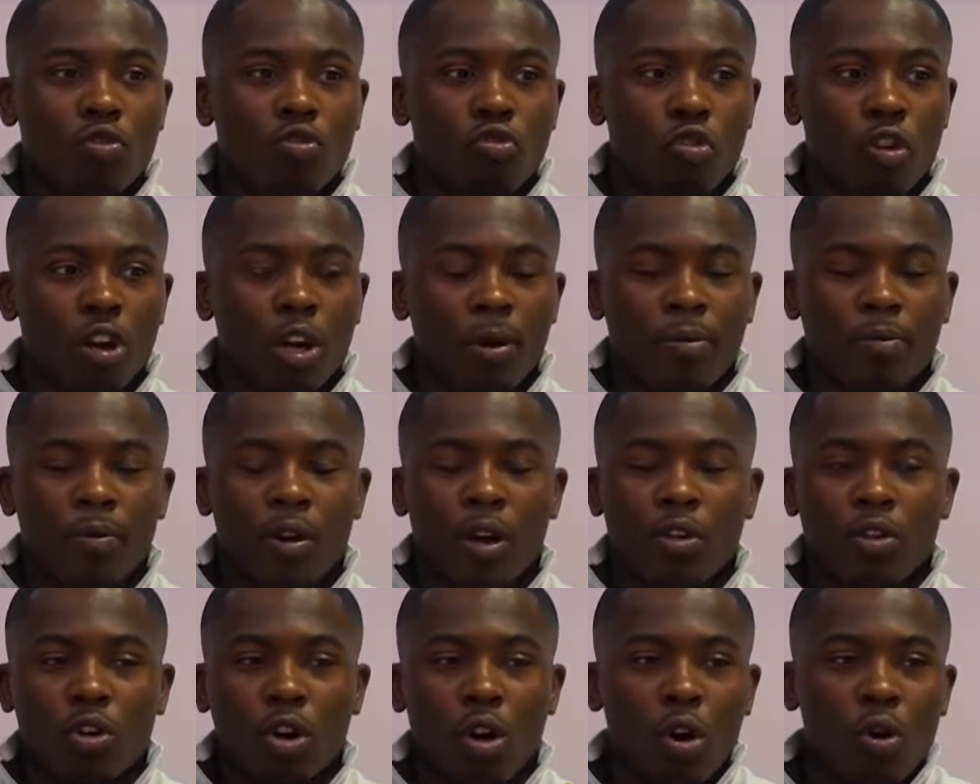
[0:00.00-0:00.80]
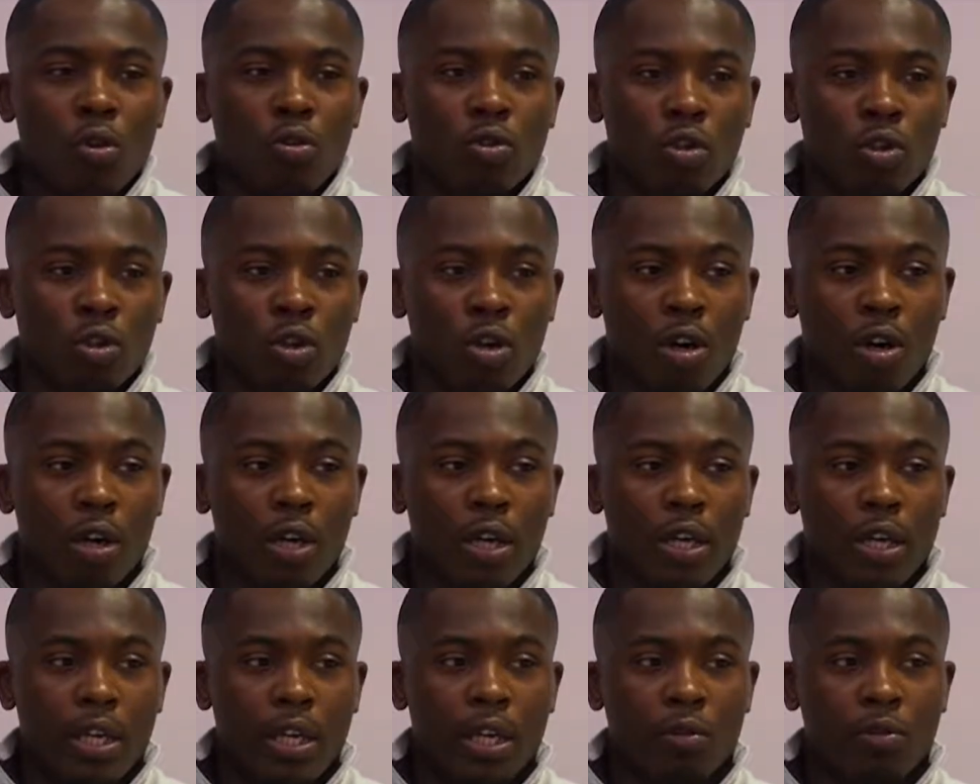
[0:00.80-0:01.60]
Growing up around the older lot,
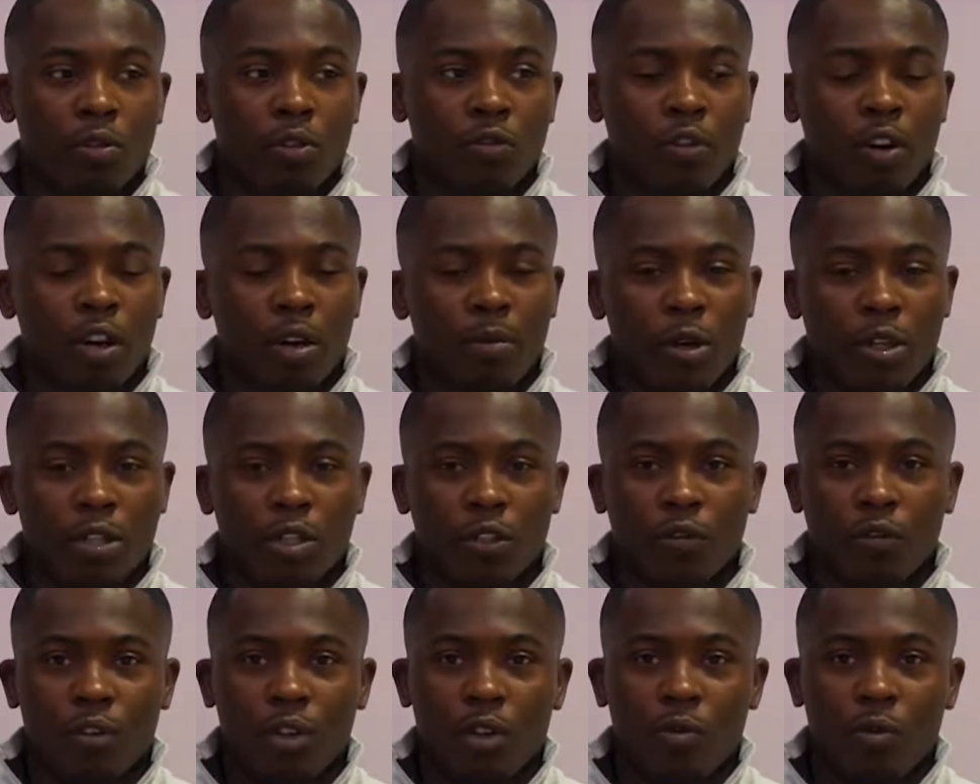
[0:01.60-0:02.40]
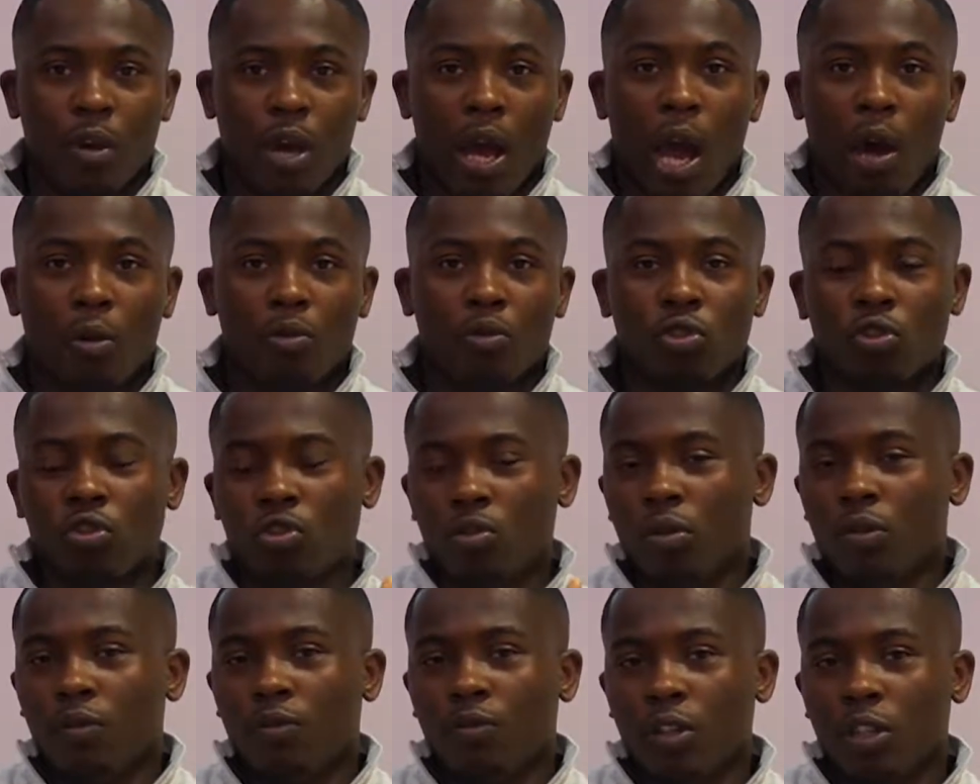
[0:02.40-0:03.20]
it was very much a thing where I was
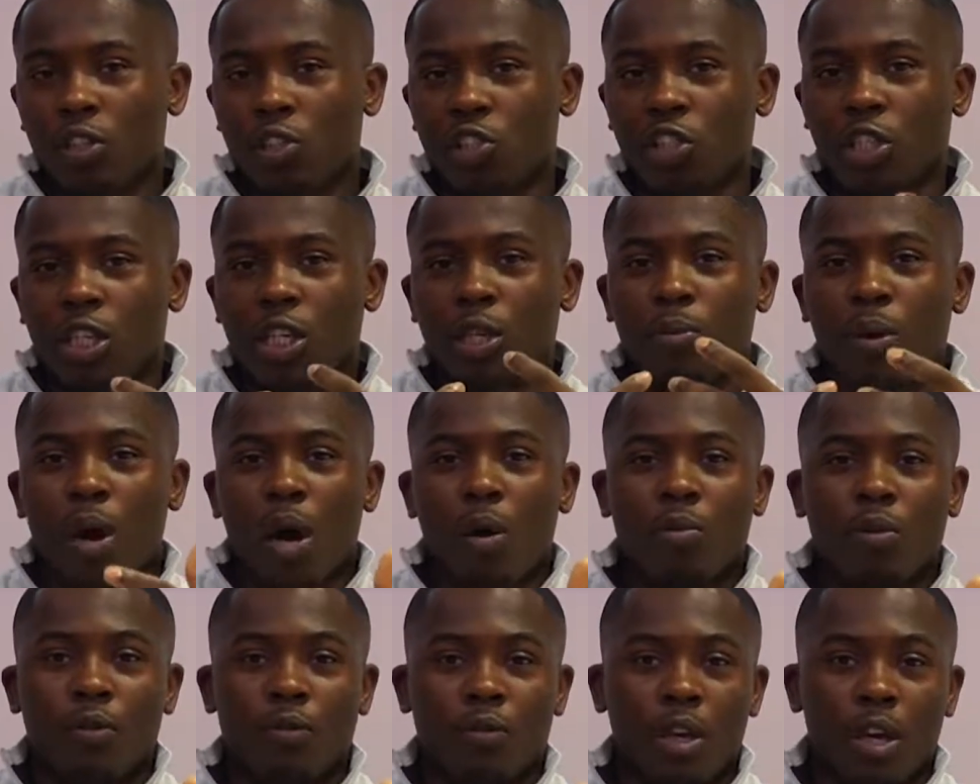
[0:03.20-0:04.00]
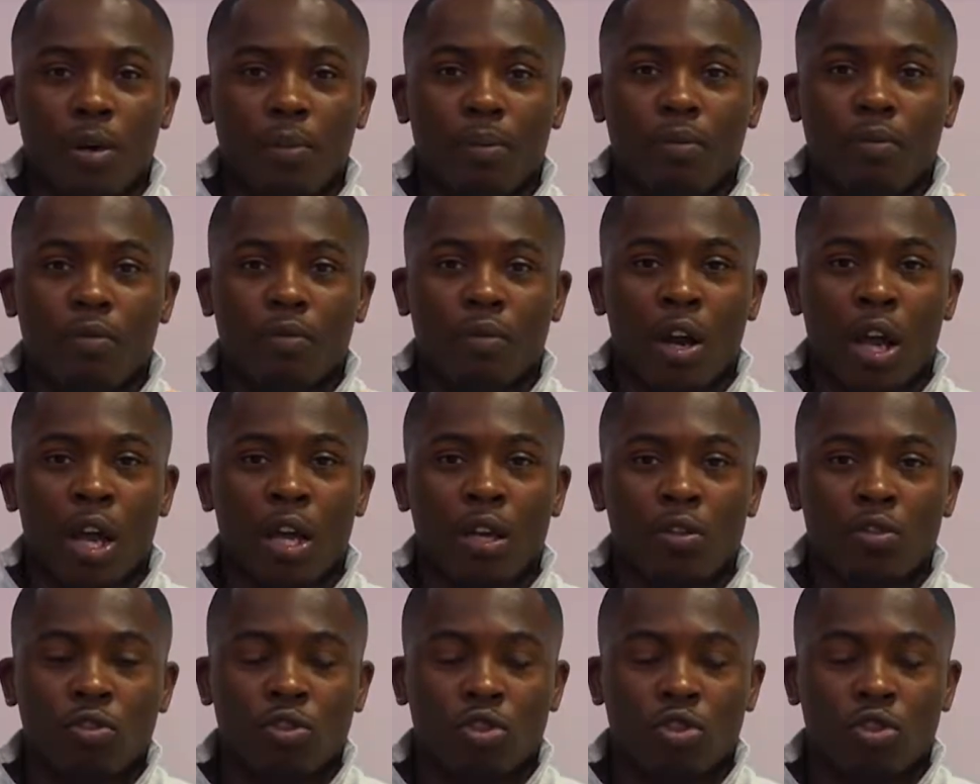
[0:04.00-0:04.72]
doing things to keep up with them, right?